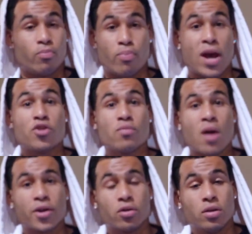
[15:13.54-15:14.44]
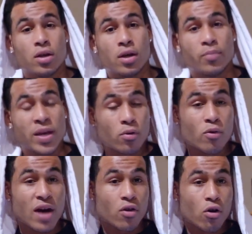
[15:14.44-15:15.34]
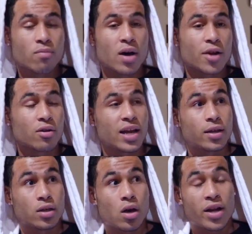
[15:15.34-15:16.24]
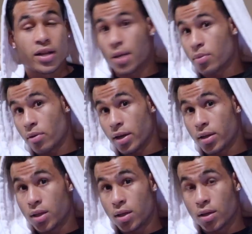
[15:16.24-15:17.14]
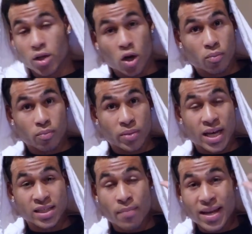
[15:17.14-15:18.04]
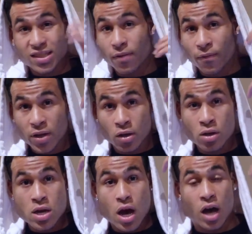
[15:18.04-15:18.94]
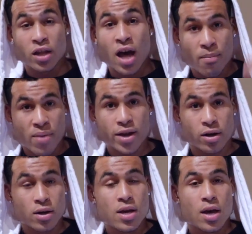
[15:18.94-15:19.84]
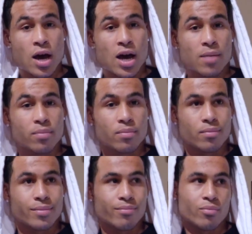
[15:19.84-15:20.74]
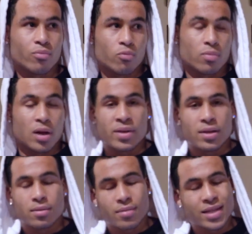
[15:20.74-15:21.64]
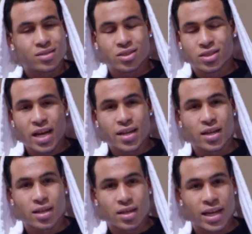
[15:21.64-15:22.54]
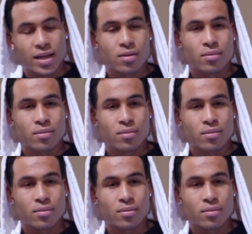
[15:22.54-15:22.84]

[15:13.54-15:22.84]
brand new model. People who have the old model, like, yo, I need to upgrade, because it makes them feel a lot better. I mean, that's just kind of like